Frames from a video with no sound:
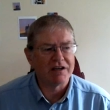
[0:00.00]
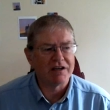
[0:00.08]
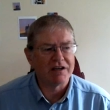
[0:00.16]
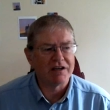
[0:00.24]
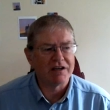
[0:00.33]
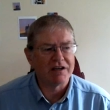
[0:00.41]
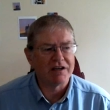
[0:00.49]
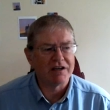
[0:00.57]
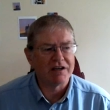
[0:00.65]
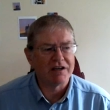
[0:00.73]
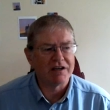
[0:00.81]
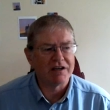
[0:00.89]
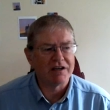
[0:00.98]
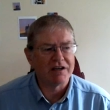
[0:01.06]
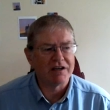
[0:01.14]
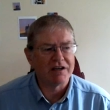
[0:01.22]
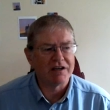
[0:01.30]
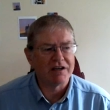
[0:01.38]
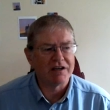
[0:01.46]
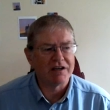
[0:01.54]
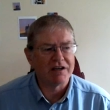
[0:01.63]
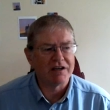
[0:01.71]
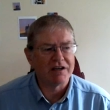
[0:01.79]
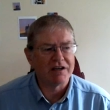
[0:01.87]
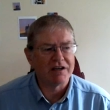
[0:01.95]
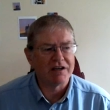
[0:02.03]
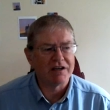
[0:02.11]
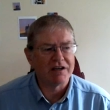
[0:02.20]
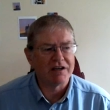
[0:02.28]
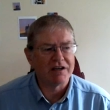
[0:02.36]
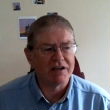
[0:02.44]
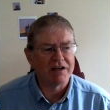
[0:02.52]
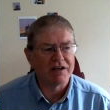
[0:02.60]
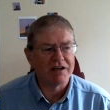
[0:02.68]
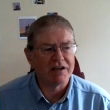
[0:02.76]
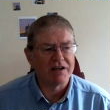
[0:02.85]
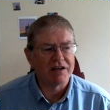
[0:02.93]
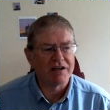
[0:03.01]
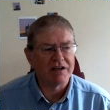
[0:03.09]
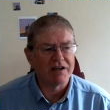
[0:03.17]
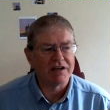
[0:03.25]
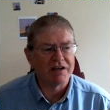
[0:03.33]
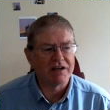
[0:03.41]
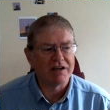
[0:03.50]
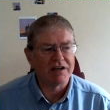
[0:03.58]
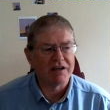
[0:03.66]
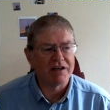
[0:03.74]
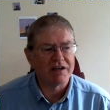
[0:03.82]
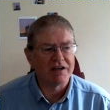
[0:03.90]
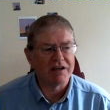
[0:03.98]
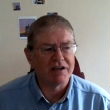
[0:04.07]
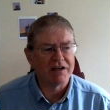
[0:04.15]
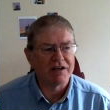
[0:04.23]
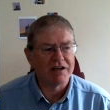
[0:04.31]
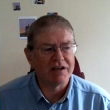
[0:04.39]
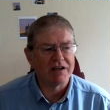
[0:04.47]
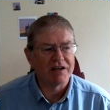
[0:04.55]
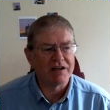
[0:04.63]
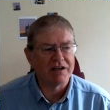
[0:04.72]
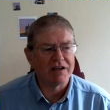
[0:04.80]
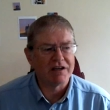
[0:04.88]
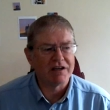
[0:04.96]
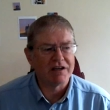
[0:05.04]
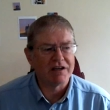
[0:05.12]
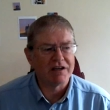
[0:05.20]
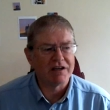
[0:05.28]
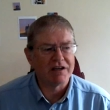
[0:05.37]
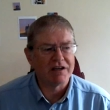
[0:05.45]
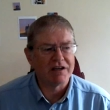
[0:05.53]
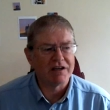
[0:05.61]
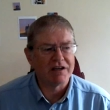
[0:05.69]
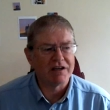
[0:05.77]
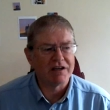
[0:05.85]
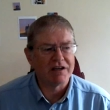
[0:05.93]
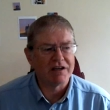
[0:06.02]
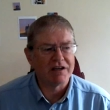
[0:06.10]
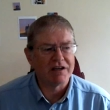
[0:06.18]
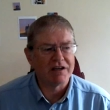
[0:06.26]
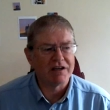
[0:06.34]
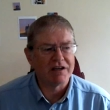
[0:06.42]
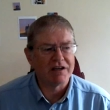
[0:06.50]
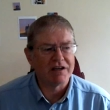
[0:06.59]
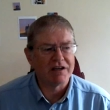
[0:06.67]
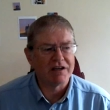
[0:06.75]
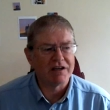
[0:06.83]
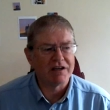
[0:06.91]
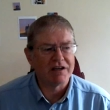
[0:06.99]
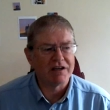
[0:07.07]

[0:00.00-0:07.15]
This is a still picture; no speech is visible.